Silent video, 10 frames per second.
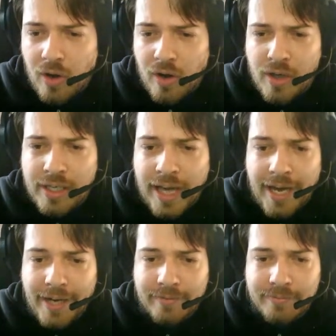
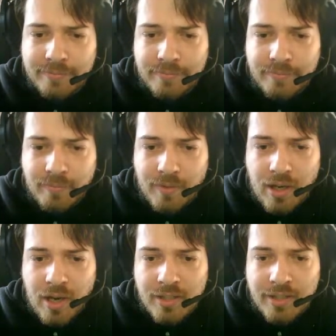Okay,
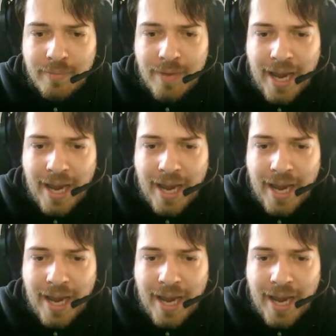awesome.